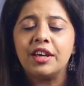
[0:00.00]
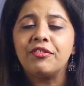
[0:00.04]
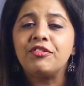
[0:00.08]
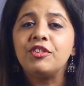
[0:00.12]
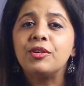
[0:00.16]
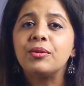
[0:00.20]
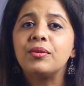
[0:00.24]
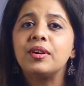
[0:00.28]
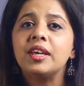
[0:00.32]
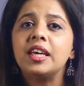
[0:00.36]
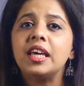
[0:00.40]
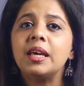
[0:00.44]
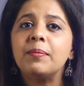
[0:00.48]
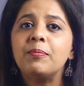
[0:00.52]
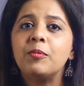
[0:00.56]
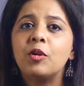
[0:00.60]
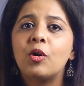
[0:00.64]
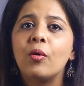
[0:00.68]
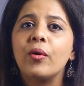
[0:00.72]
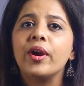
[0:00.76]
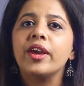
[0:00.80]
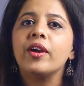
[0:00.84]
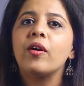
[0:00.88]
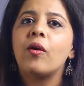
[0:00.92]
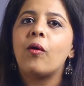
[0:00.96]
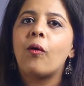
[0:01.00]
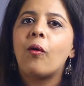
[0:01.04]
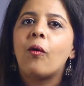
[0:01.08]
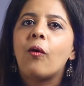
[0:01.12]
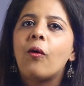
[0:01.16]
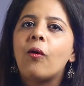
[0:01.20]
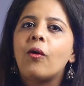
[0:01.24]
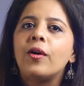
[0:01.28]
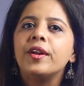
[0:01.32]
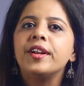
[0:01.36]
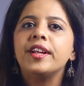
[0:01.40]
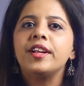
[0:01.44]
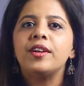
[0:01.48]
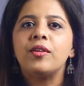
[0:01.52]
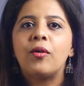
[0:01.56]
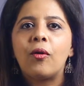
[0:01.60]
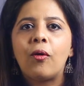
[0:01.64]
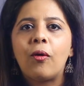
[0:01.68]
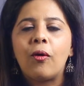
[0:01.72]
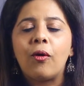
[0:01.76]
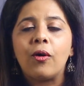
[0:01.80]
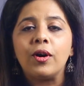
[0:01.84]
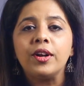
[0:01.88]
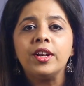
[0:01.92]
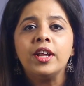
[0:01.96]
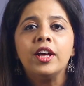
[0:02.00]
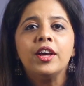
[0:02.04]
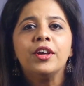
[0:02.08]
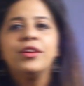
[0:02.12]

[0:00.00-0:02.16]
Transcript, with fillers: if you keep going on and on,